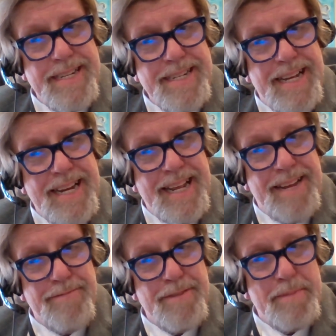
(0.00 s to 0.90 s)
and not
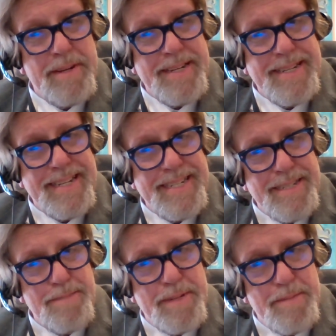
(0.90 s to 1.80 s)
everybody
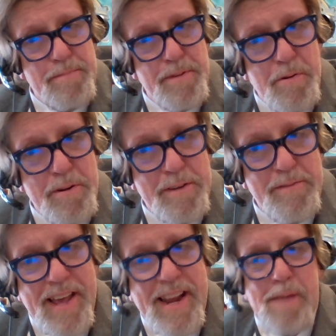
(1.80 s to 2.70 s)
has been broken of
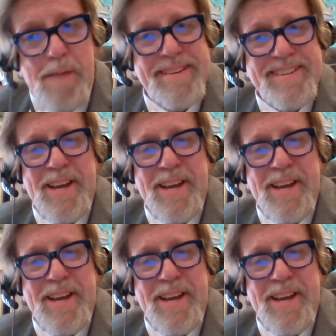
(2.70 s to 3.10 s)
that habit.